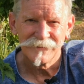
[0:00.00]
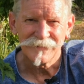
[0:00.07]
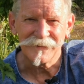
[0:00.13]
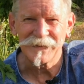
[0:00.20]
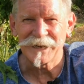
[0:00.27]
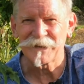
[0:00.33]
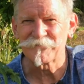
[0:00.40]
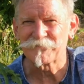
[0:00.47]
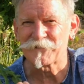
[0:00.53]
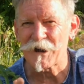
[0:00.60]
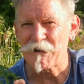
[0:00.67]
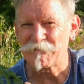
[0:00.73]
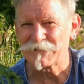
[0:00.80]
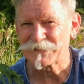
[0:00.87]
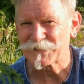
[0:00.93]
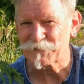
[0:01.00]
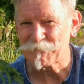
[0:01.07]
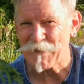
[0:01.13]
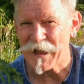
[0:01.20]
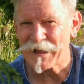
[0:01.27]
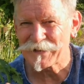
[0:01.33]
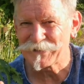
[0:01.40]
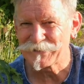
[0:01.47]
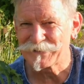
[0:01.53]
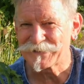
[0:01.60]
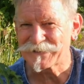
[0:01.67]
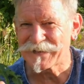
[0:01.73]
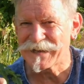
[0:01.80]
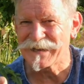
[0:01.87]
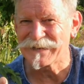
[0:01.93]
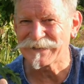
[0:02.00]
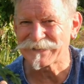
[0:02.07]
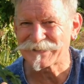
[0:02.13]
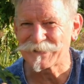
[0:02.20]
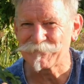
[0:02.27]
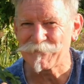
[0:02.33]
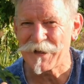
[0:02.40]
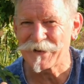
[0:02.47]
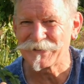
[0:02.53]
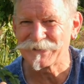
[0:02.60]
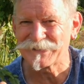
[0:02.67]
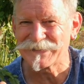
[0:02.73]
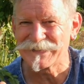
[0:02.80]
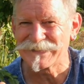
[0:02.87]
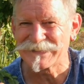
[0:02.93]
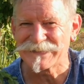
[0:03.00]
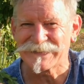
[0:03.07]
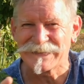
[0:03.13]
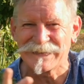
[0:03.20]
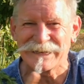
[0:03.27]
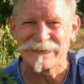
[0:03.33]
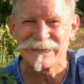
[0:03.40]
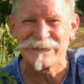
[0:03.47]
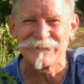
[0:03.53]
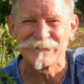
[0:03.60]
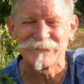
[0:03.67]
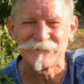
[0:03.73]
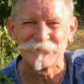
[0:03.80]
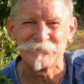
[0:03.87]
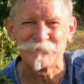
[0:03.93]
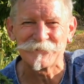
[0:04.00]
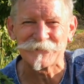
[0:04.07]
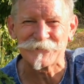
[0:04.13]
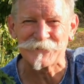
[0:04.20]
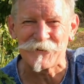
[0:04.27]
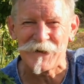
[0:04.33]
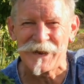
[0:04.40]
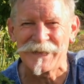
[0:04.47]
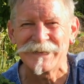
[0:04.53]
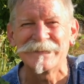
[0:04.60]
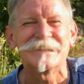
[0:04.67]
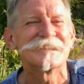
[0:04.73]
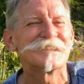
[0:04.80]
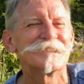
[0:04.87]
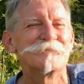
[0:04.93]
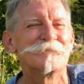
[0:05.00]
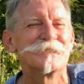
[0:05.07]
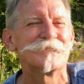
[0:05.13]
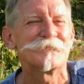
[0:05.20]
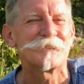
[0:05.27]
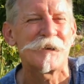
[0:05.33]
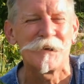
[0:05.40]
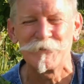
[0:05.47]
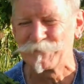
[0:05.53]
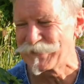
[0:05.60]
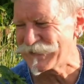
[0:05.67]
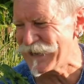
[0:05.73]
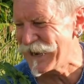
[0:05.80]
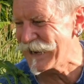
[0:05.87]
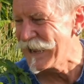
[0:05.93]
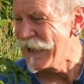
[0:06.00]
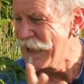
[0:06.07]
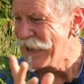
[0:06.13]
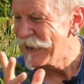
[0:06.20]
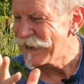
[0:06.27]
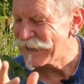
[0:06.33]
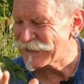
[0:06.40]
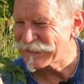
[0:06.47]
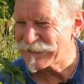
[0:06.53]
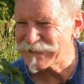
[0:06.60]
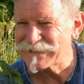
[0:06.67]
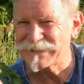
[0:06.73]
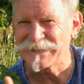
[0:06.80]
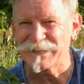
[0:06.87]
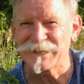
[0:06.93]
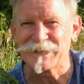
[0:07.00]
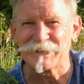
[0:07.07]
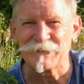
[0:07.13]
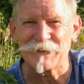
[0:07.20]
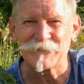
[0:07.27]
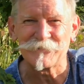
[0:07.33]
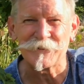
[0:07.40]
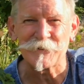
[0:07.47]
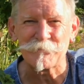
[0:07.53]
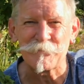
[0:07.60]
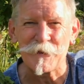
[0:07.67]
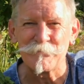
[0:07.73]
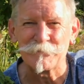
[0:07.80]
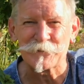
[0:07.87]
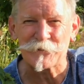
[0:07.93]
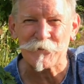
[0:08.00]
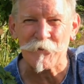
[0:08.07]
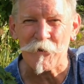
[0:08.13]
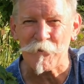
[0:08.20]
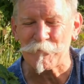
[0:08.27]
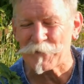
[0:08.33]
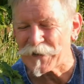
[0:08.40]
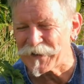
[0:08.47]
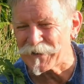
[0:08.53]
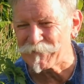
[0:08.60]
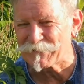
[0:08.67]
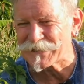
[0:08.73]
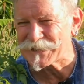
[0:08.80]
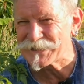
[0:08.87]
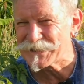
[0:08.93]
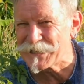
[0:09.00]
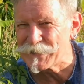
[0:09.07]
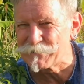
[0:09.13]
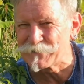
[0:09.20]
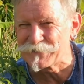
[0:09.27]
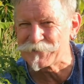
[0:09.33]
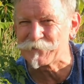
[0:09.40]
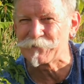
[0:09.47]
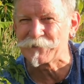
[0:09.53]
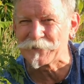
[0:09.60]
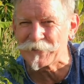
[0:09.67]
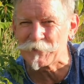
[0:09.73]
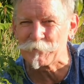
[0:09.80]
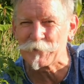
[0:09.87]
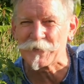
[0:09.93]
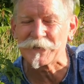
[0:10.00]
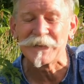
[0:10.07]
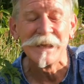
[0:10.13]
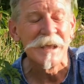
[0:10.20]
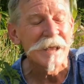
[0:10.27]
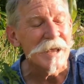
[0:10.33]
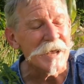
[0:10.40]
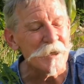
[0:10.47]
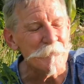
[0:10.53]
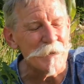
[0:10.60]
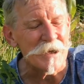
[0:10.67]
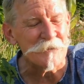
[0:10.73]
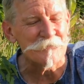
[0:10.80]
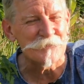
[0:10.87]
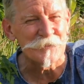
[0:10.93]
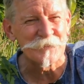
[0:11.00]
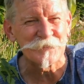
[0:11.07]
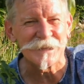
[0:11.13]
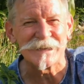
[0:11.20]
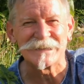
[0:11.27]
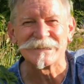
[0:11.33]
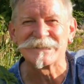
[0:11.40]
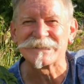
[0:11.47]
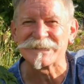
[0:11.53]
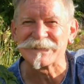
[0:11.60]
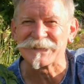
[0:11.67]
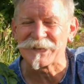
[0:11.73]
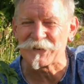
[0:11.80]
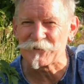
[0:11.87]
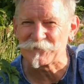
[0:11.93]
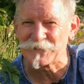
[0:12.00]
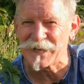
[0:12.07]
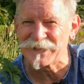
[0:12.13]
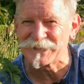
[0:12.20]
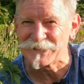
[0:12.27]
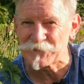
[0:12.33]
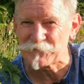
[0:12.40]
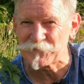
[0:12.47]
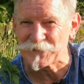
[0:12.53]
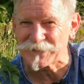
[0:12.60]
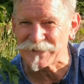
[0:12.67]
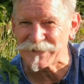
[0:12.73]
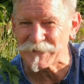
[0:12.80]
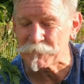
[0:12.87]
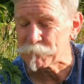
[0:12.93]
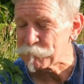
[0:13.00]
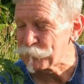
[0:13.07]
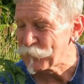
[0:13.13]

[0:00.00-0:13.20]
I love growing tomatoes, and it's tomato season again here in the north of Thailand at Suan Sook homestay. And this year I've got a bumper crop, and I want to share with you a little bit about a few things that I've done differently.